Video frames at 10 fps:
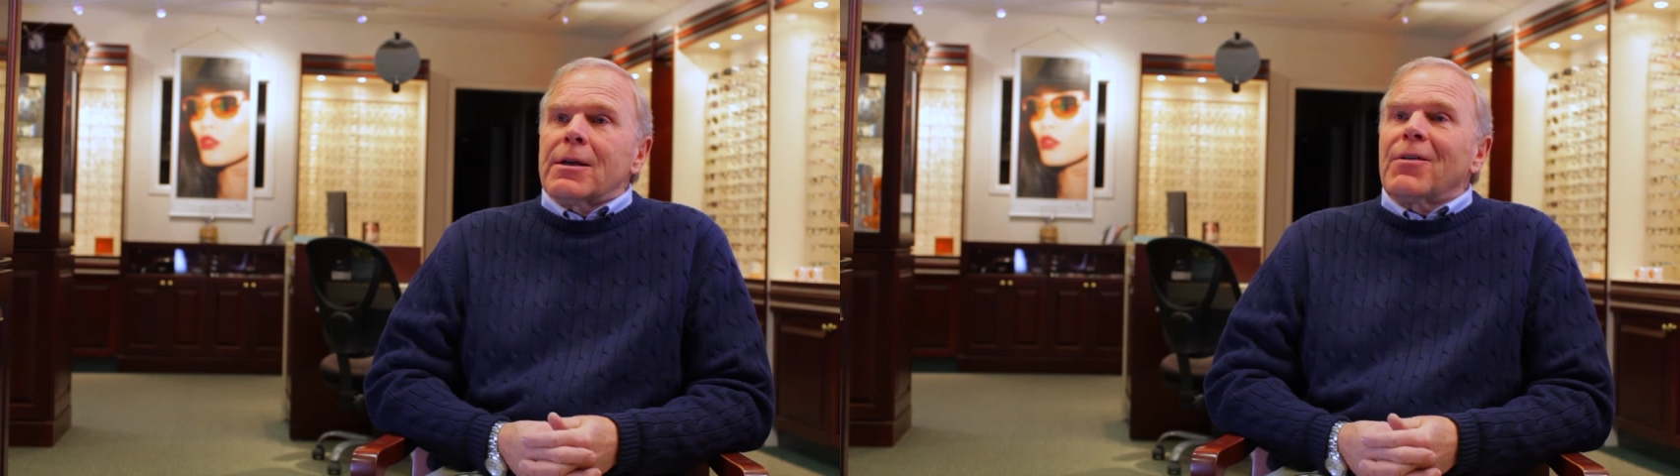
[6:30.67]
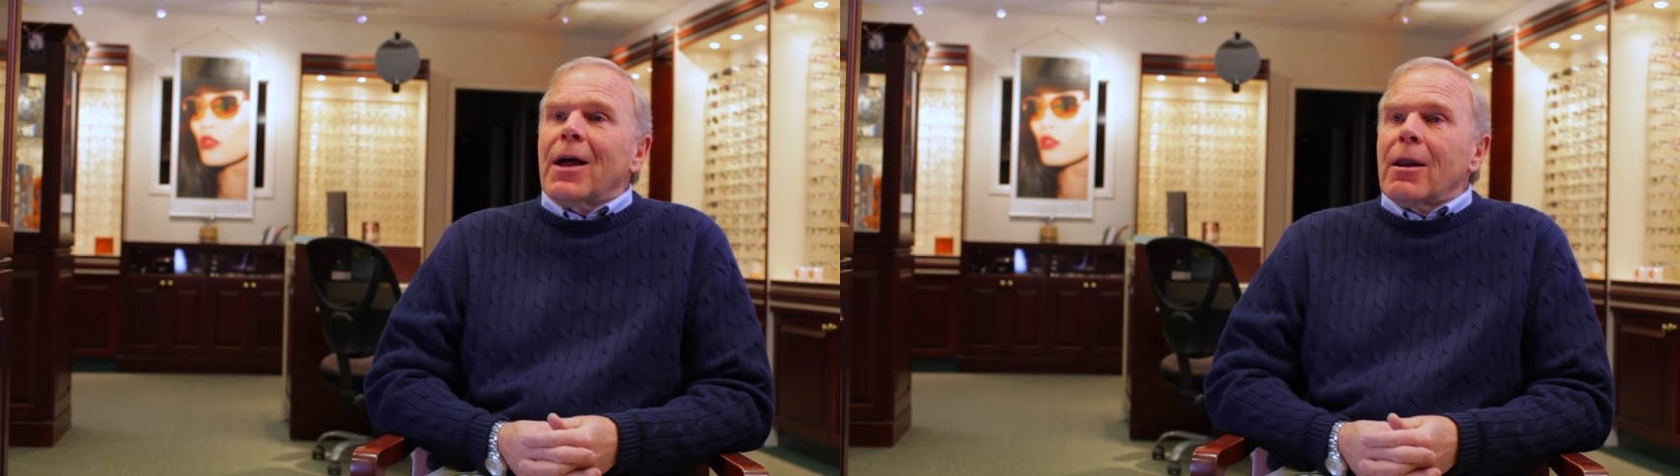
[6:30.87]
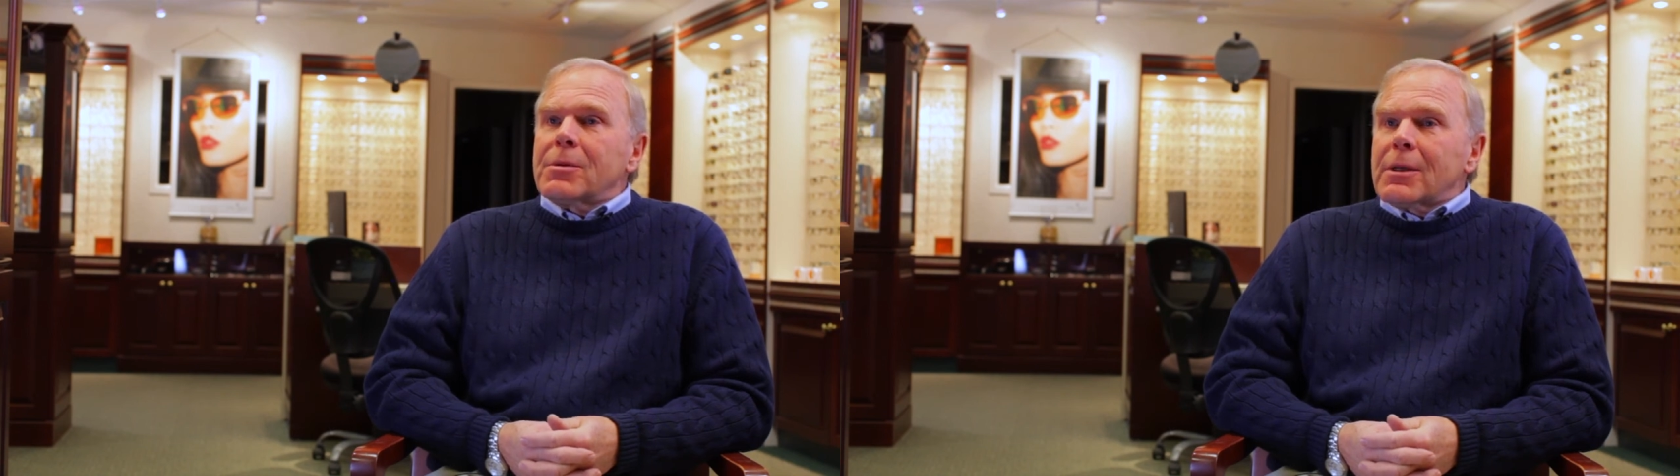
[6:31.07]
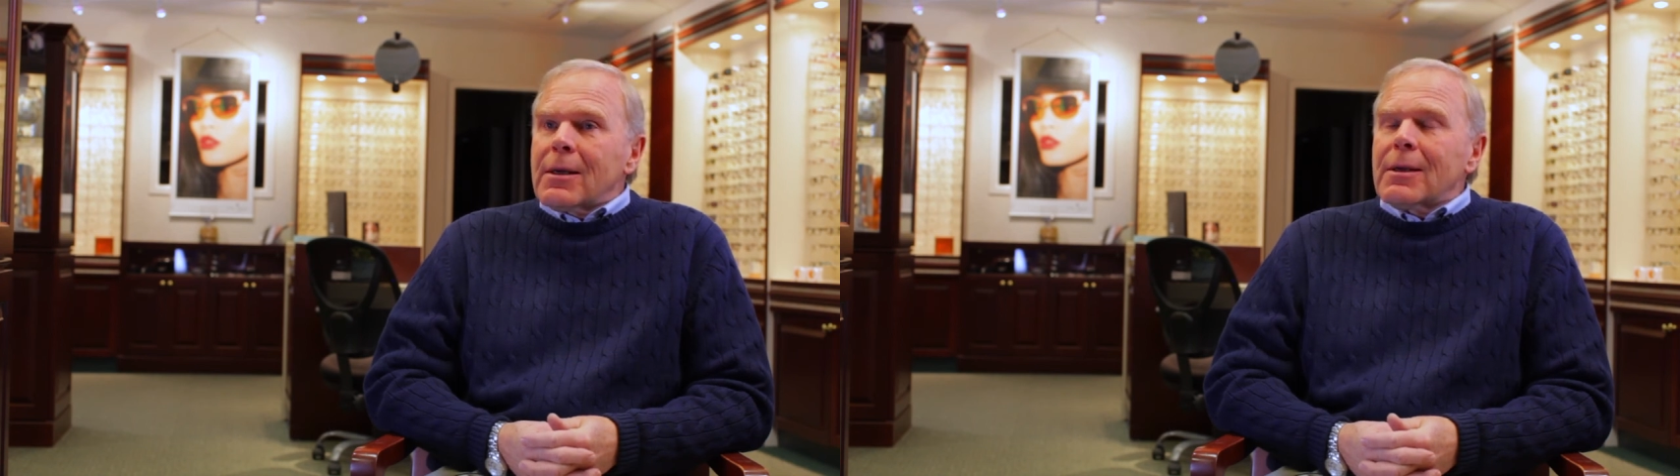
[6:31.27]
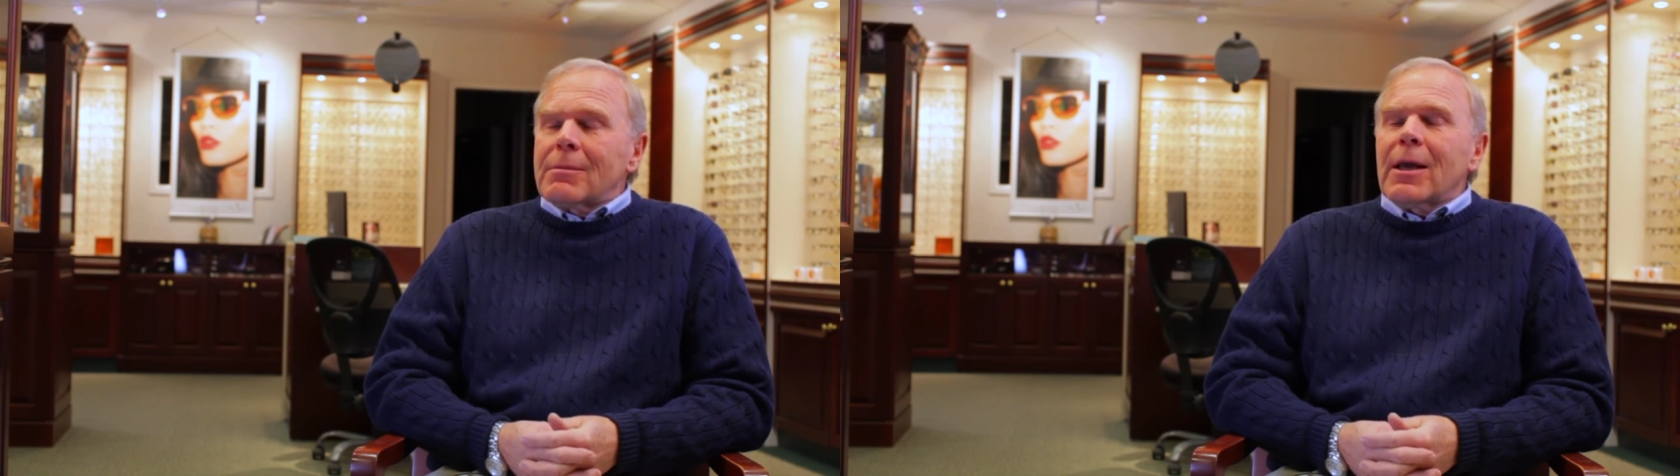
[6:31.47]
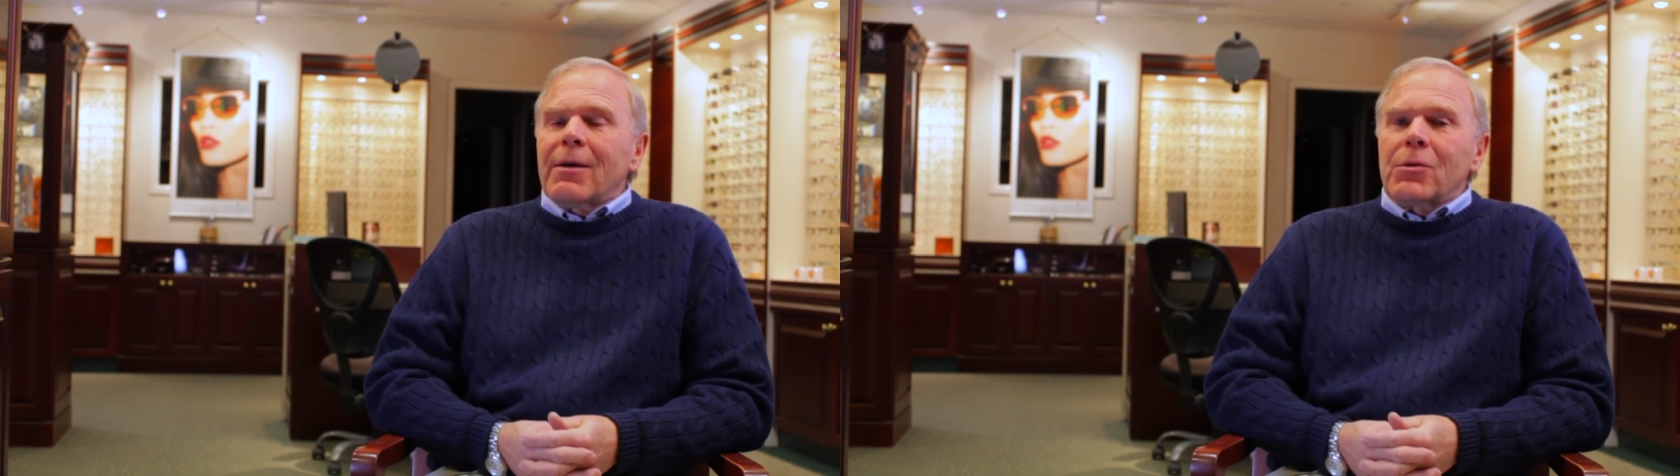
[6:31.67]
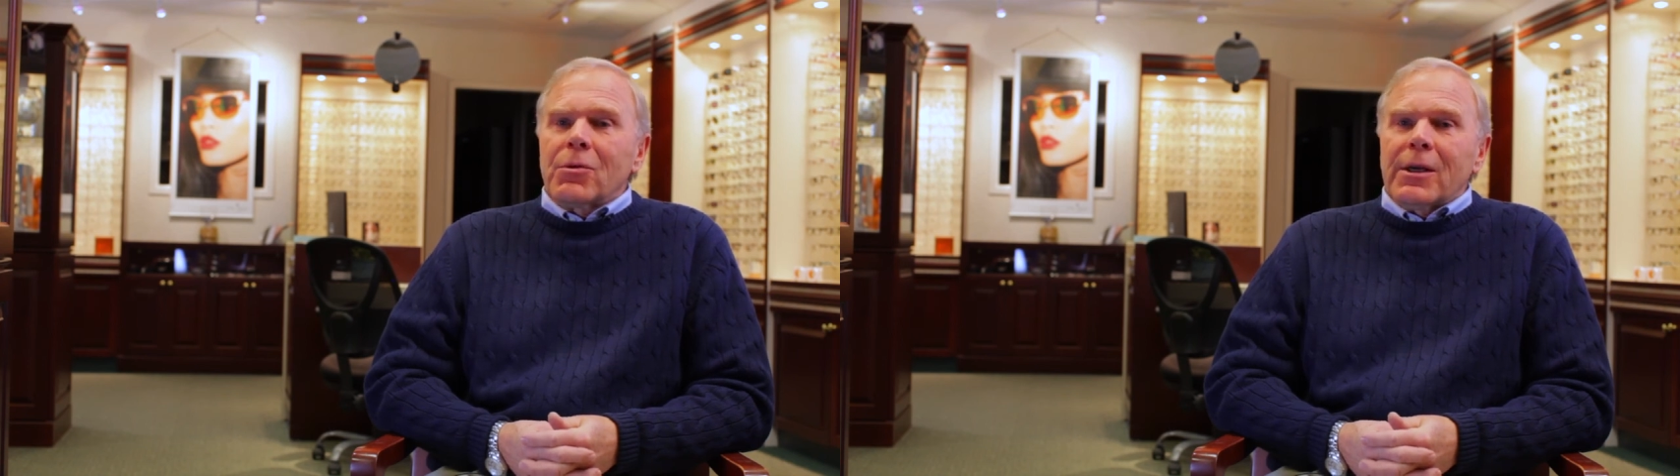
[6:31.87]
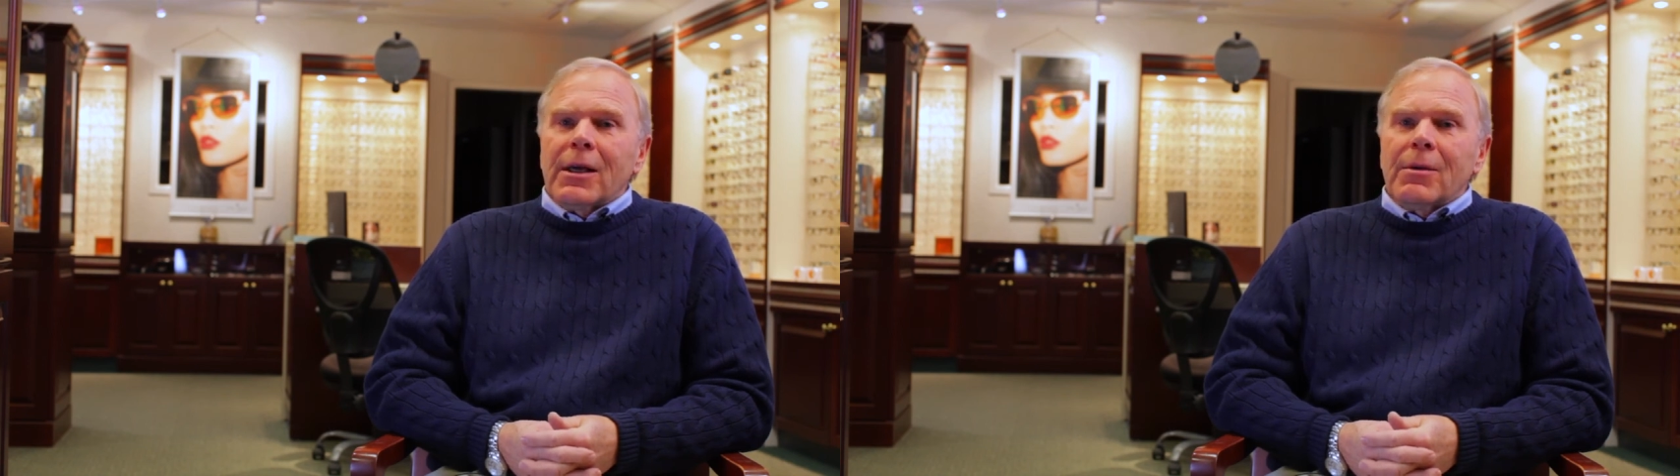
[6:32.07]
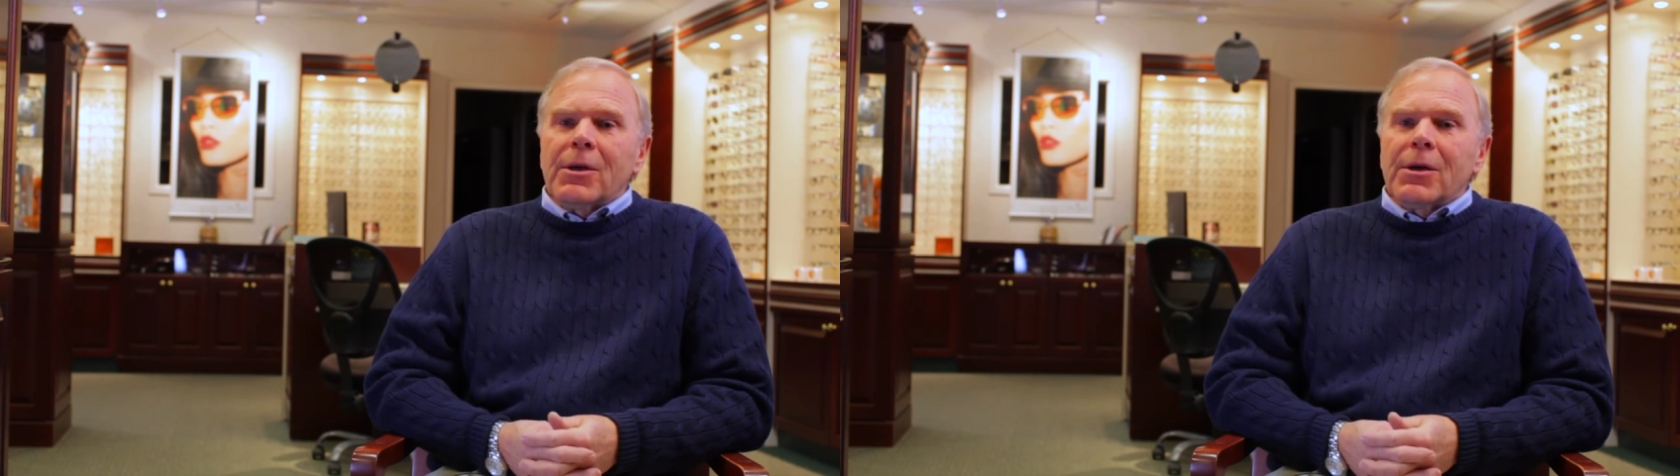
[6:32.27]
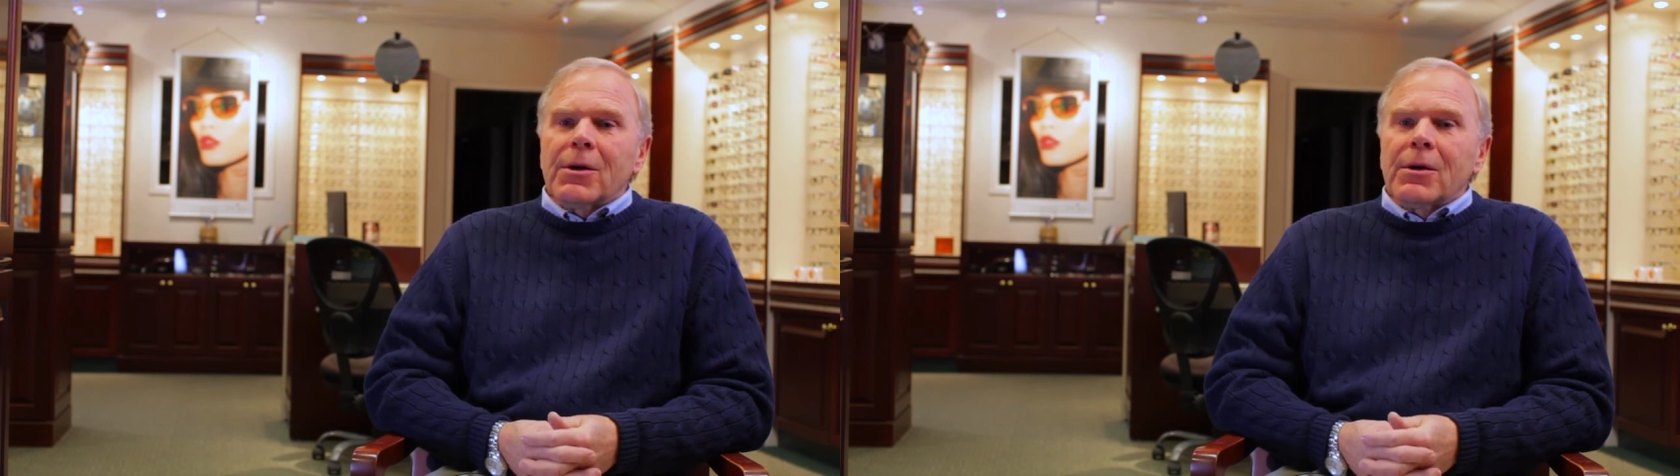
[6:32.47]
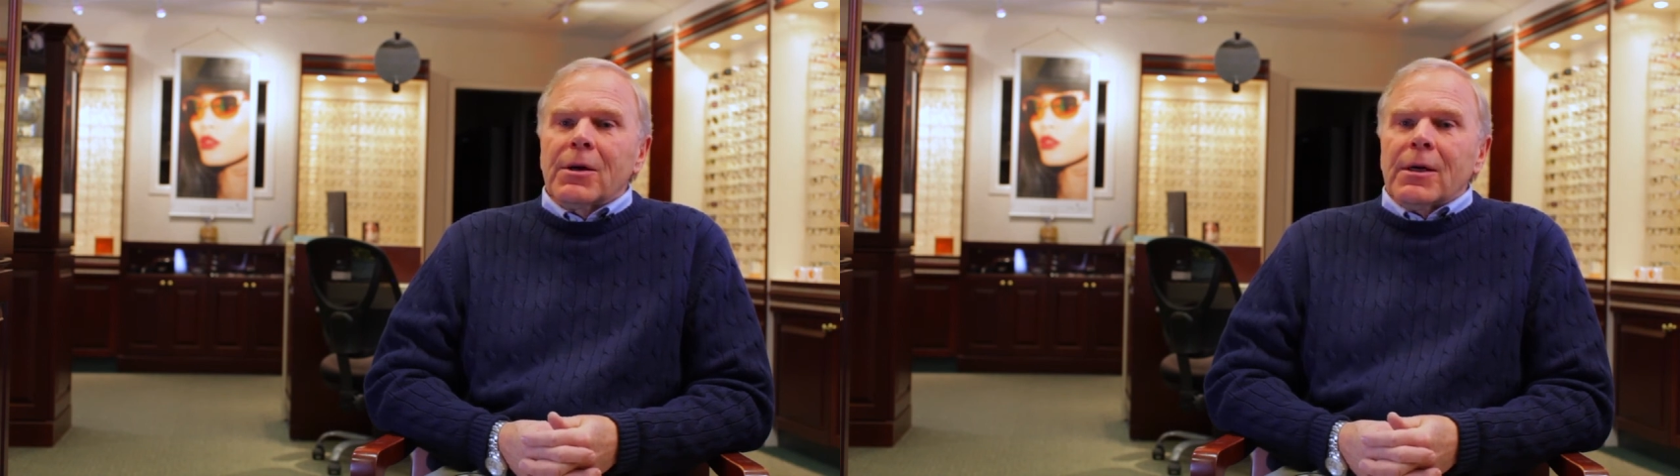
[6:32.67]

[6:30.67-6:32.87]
developed after we came here,